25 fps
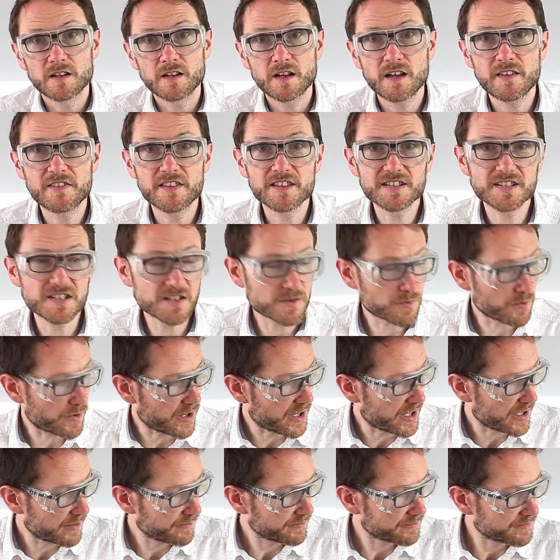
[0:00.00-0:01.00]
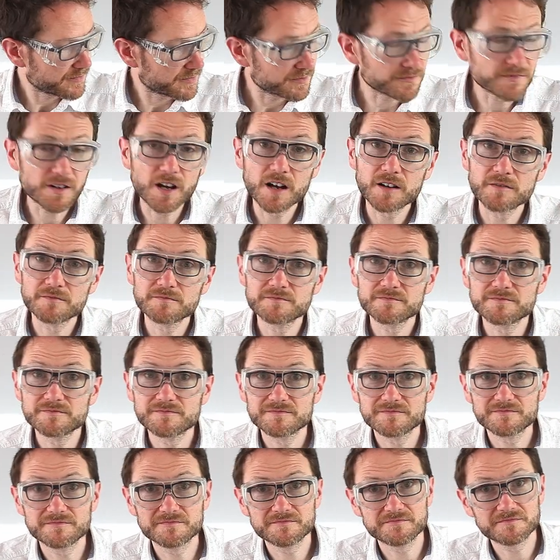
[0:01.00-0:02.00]
And this is where
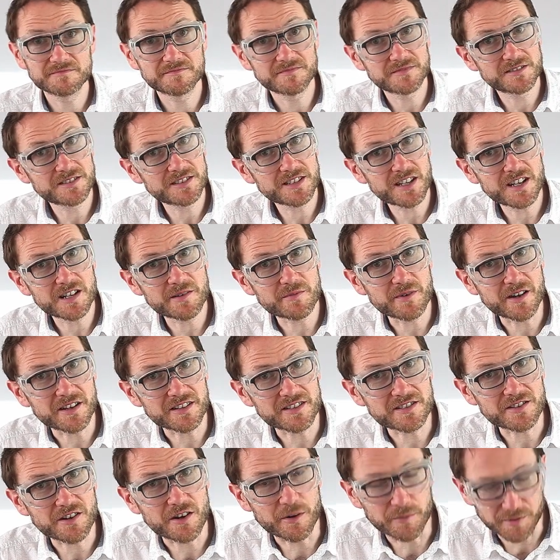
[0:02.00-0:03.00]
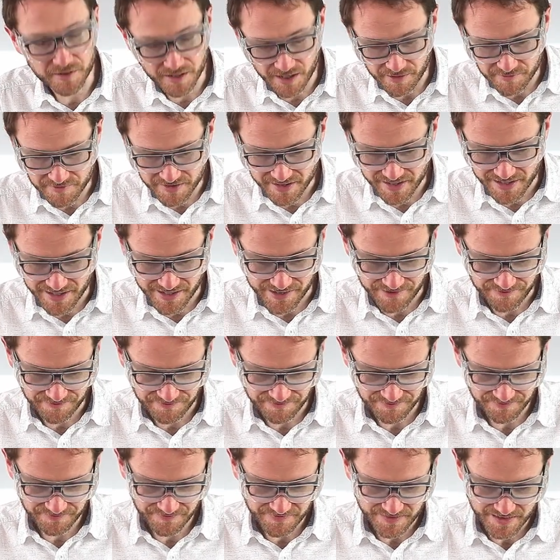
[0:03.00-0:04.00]
dynamite soap comes in.
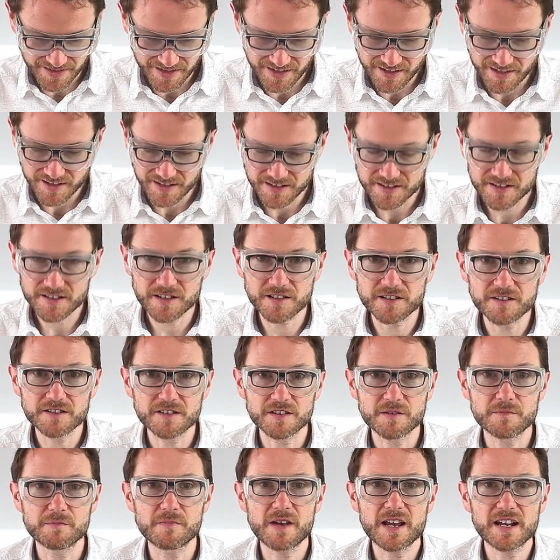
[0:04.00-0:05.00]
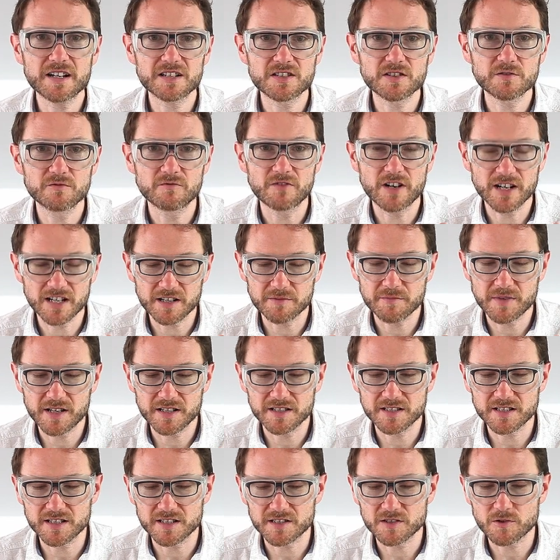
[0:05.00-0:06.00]
So the max
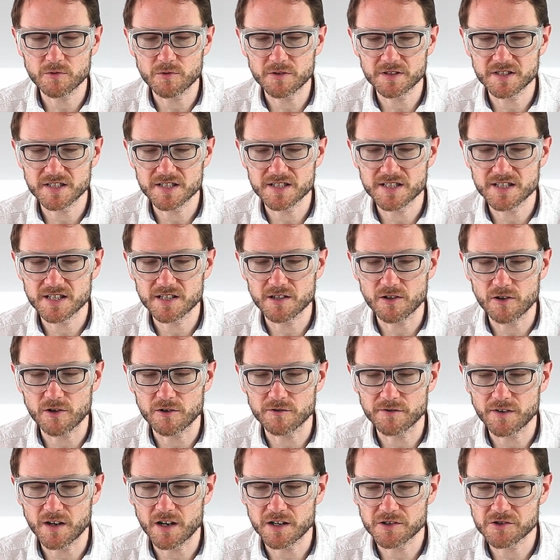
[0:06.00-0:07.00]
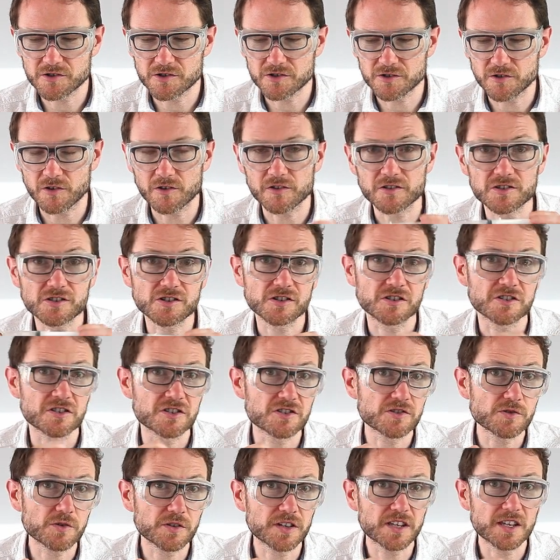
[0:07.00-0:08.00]
recommended quantity of hydrogen-oxygen
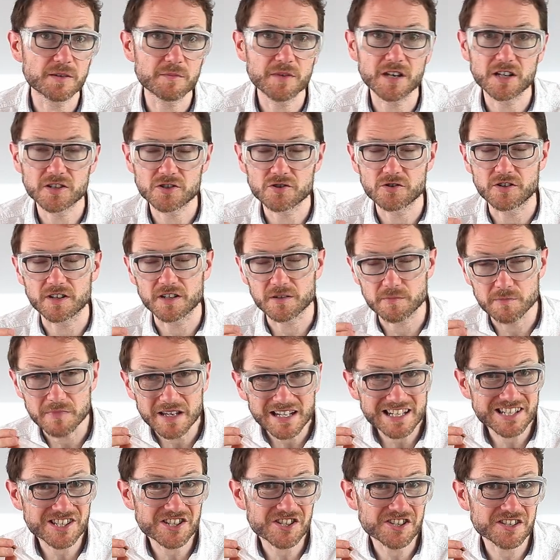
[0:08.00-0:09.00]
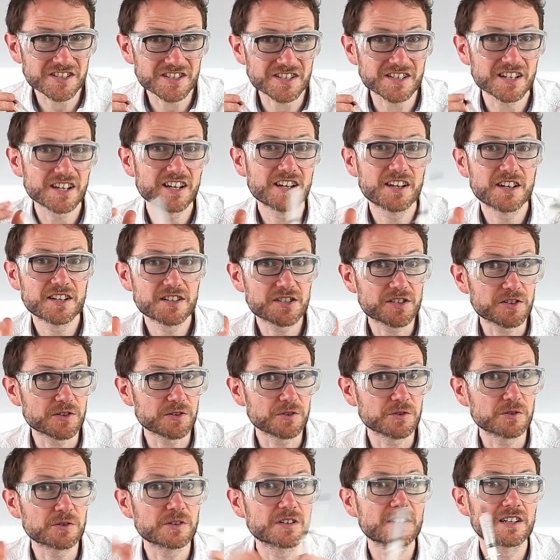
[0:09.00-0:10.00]
stoichiometric mixtures
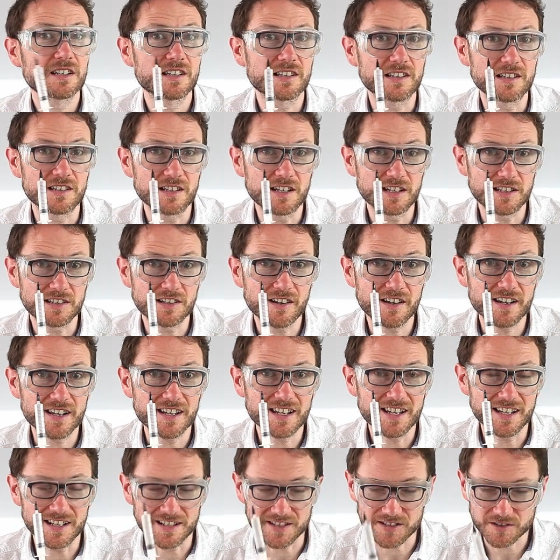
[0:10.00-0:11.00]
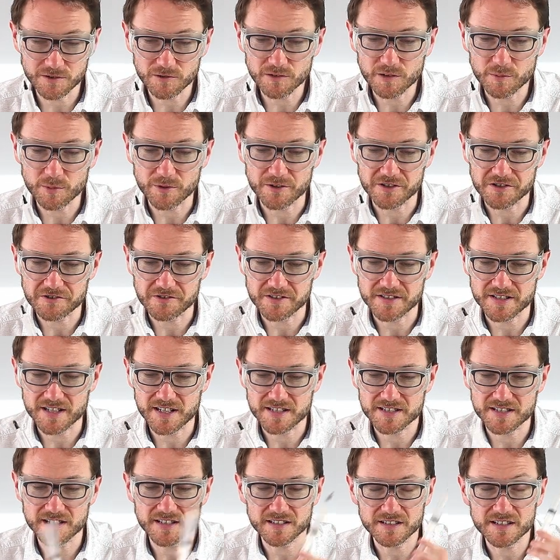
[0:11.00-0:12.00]
to ignite in a school laboratory
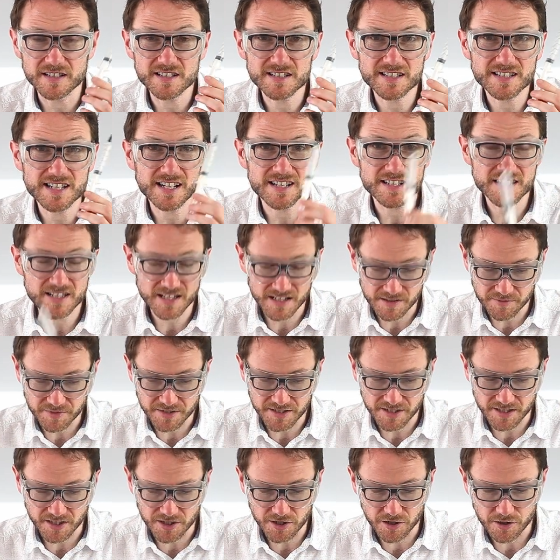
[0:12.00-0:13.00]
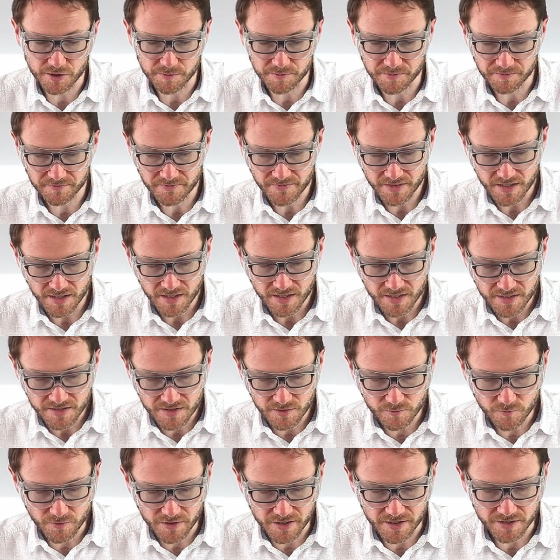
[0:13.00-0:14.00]
setting is 10 centimeter cube.
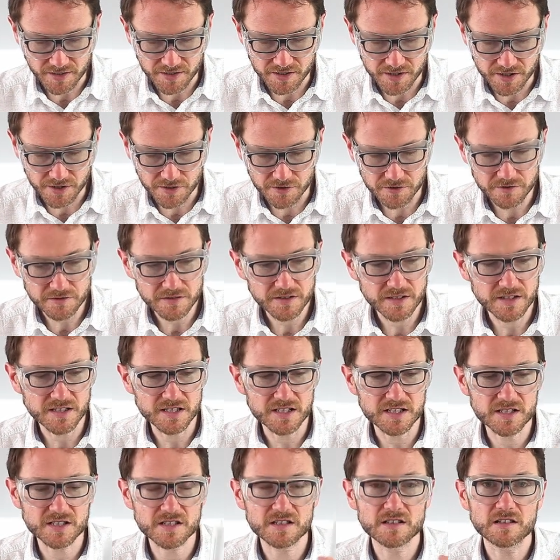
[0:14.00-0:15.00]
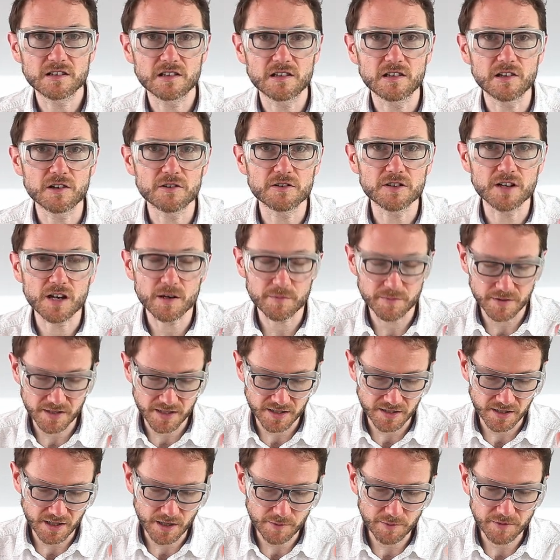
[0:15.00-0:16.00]
So what you can do is load up
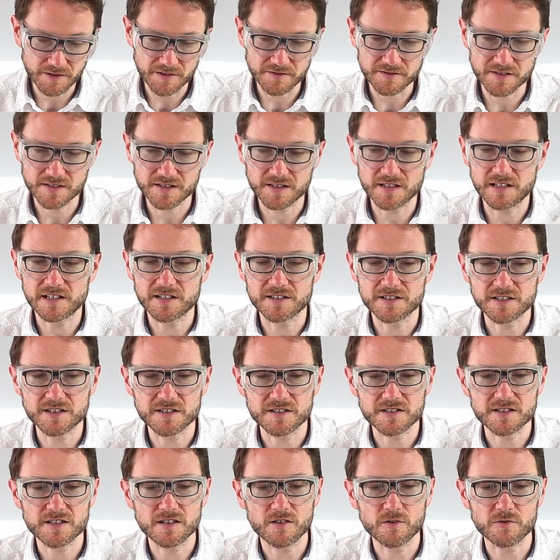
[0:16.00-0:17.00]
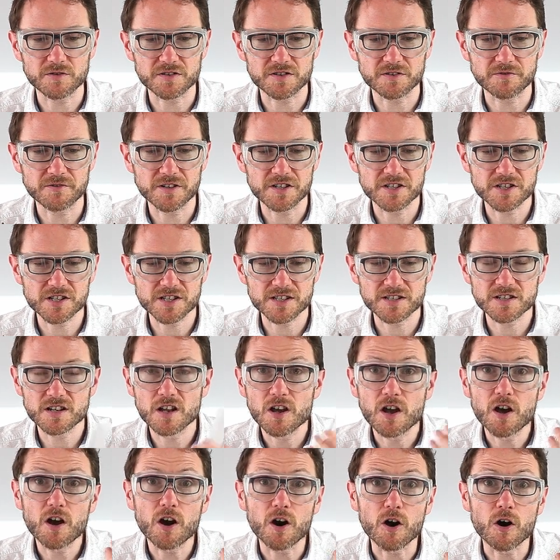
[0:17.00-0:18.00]
a couple of cylinders or syringes
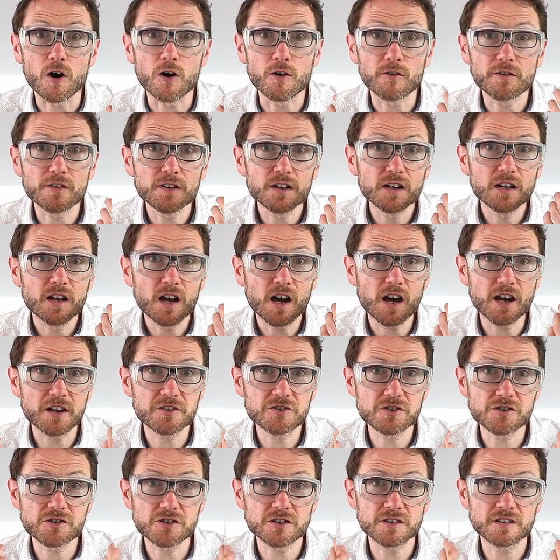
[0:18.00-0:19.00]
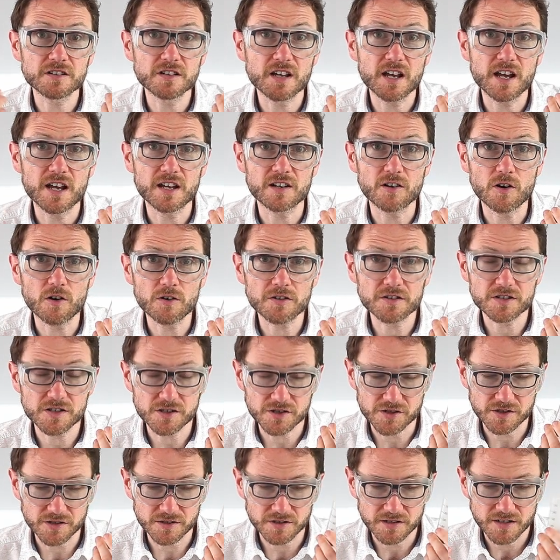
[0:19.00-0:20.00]
of hydrogen and
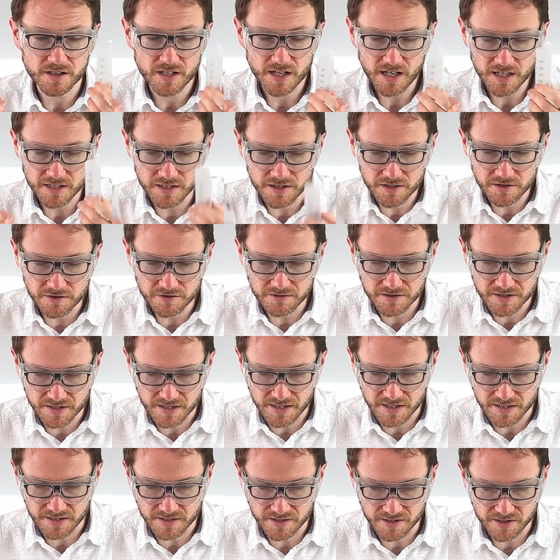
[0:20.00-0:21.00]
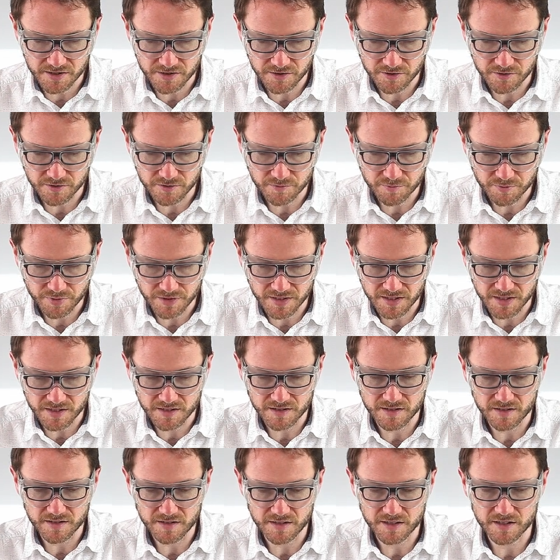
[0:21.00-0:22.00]
oxygen and use these to put
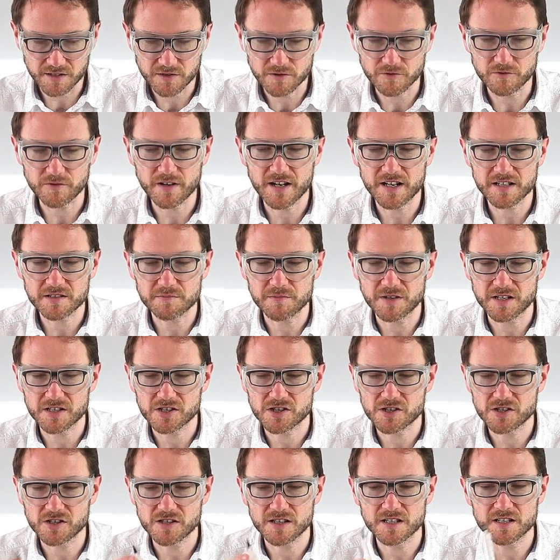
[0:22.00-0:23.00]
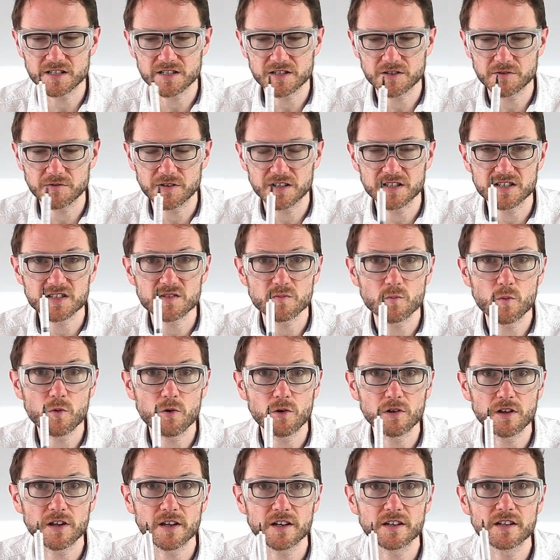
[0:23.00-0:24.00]
in the correct mixture into a
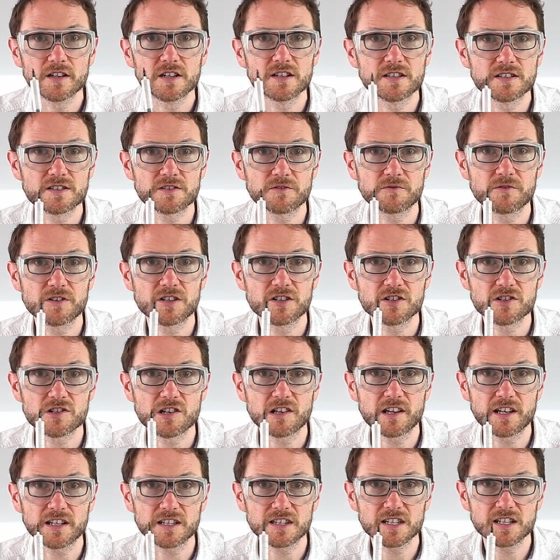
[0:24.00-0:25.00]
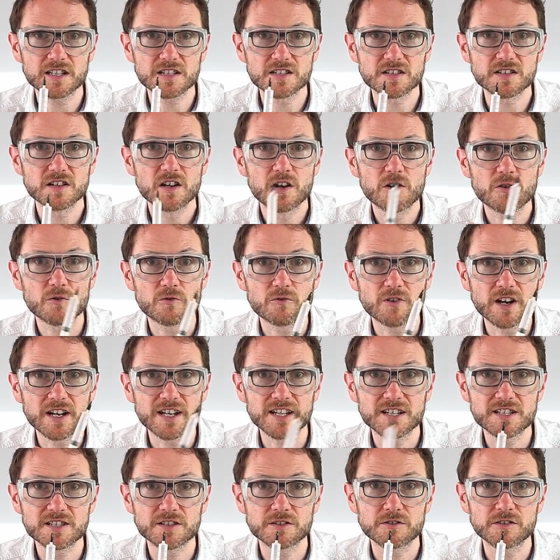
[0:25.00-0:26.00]
smaller syringe like this,
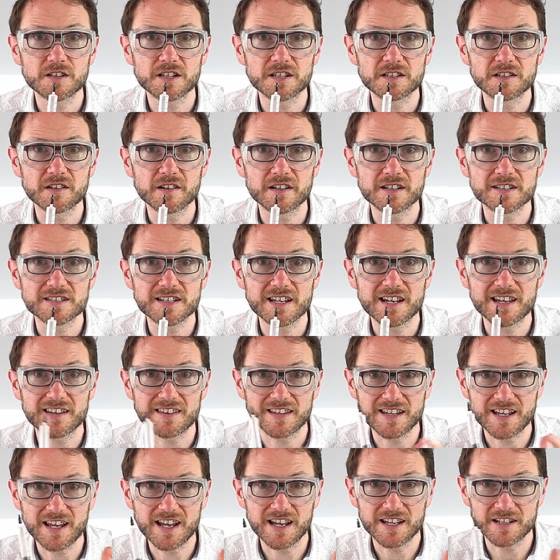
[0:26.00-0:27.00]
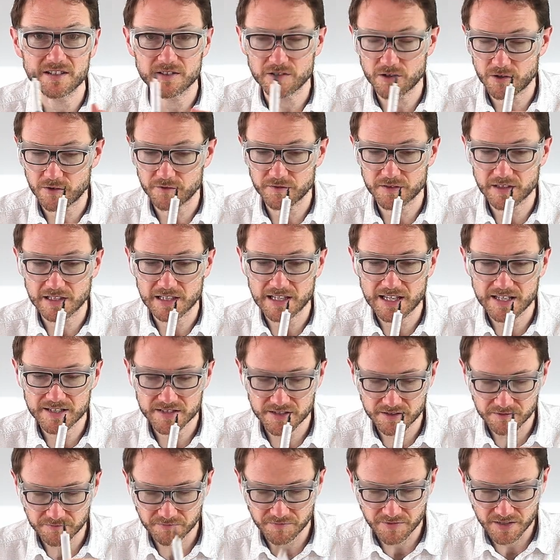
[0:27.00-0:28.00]
ready to ignite at the end of the
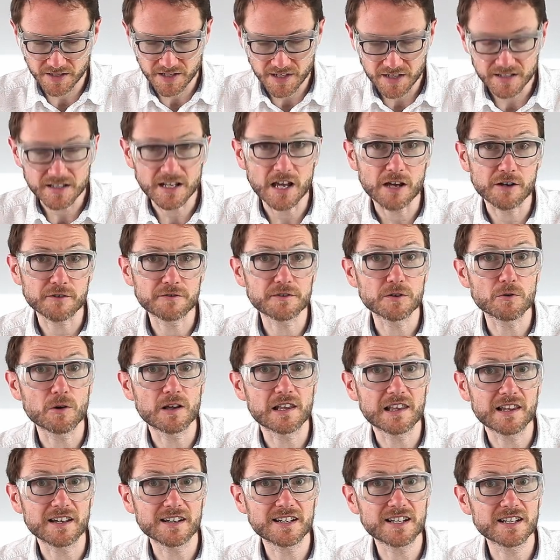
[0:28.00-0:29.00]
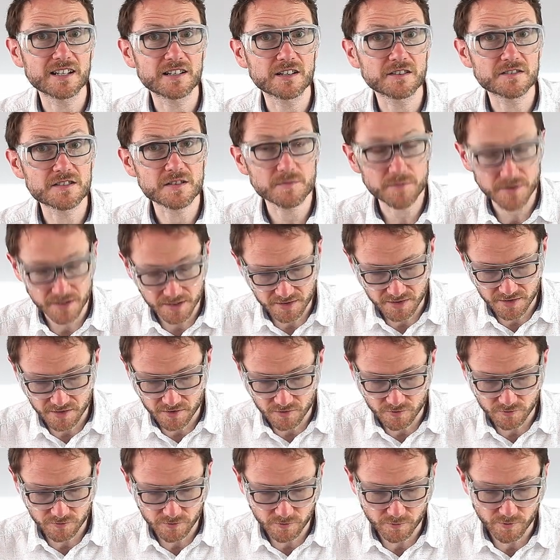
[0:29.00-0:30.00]
lesson. Now, if you are lucky enough to be in
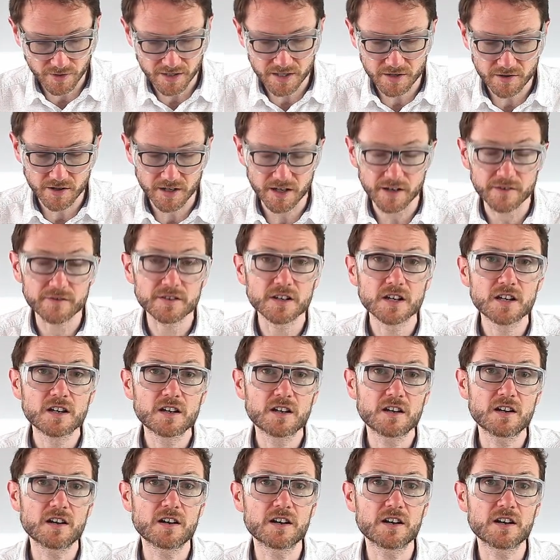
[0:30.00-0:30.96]
school where you have a